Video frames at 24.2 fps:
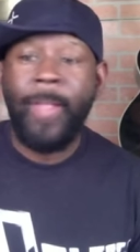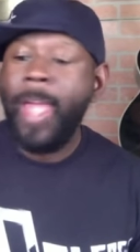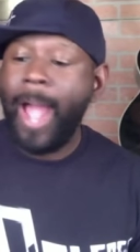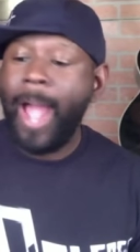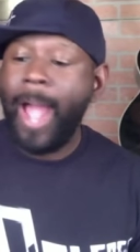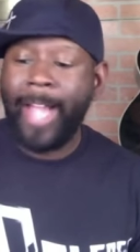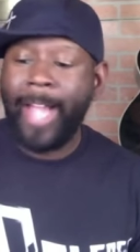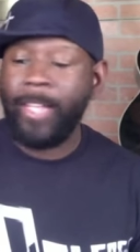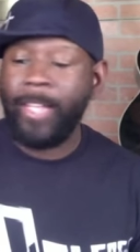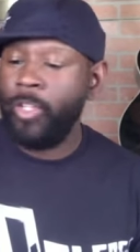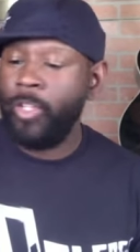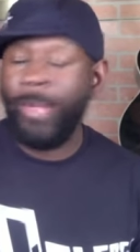
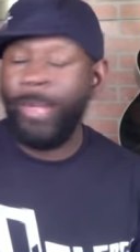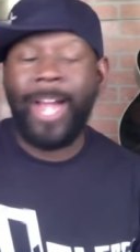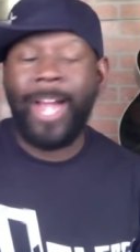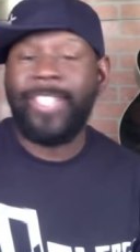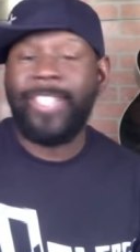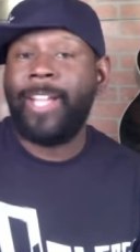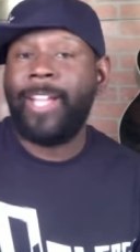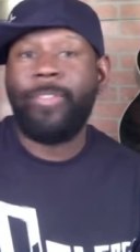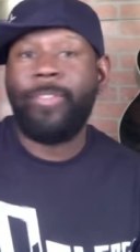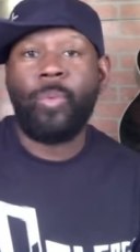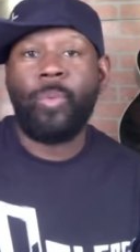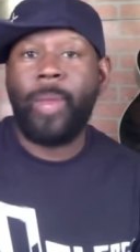I, you guys
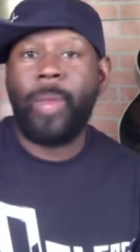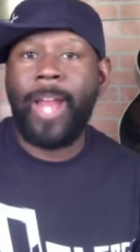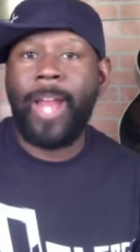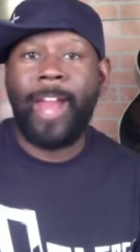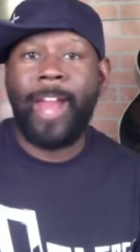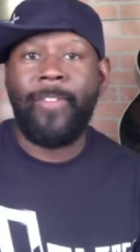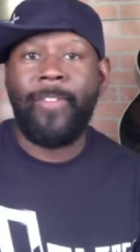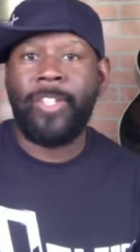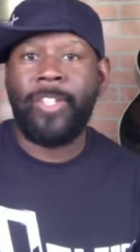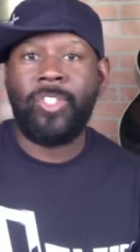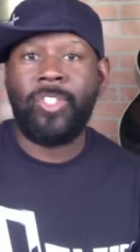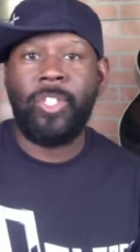have to run out of
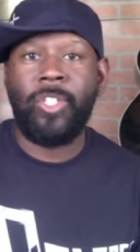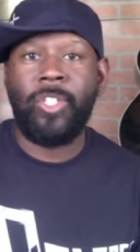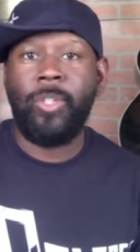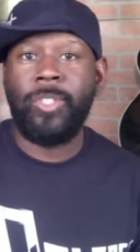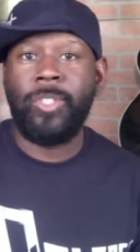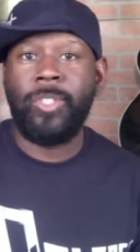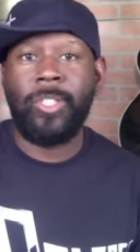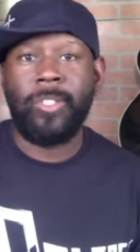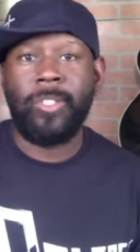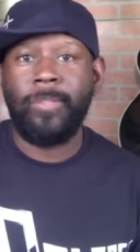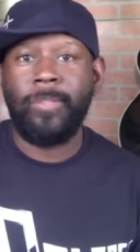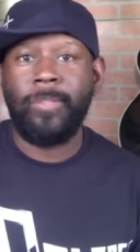
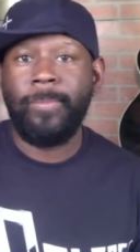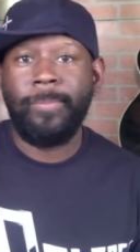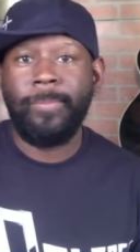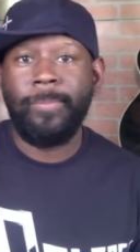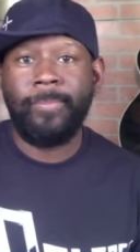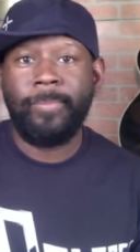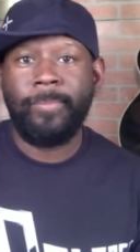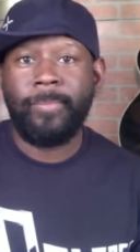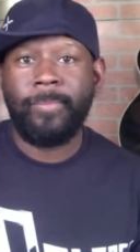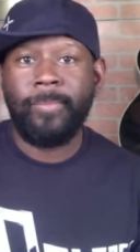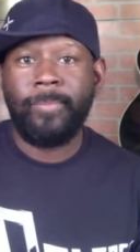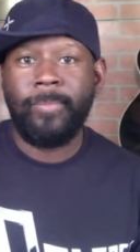excuses.
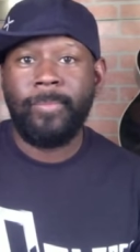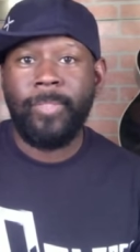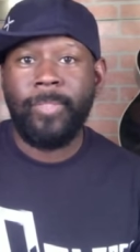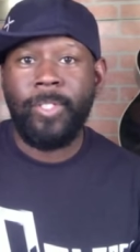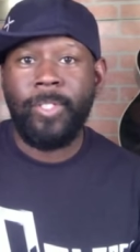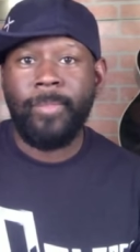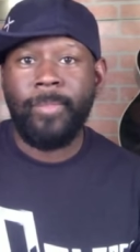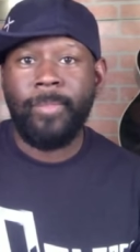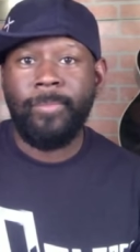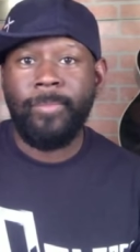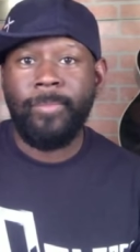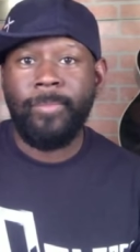
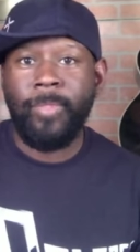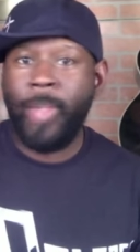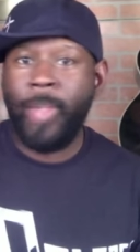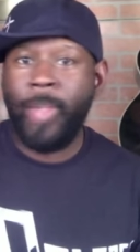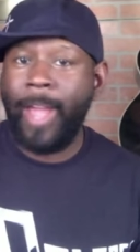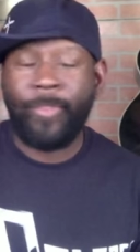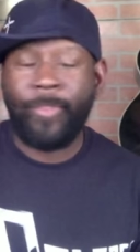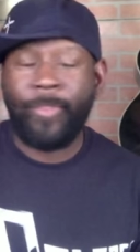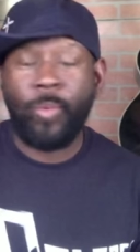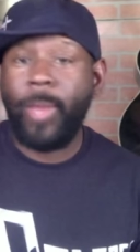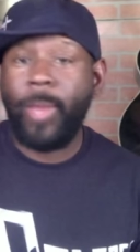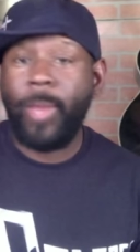You
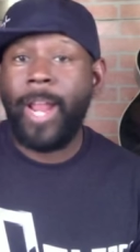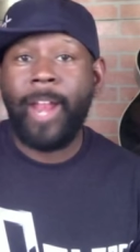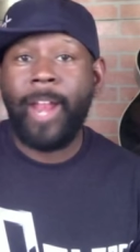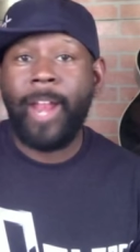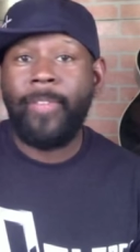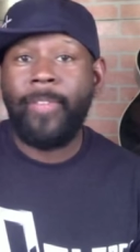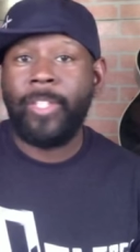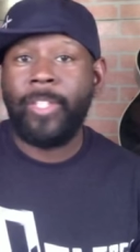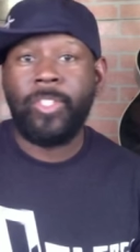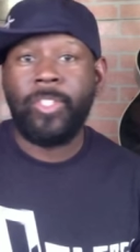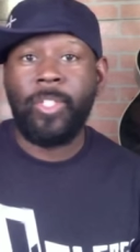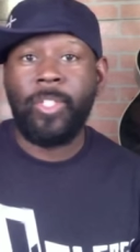have to run out of
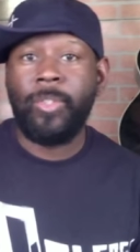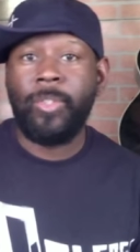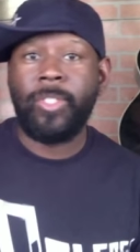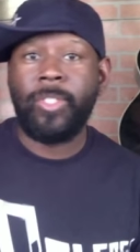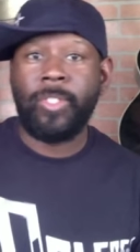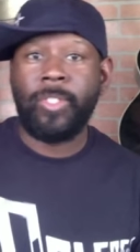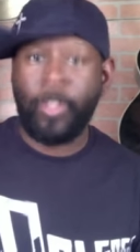excuses.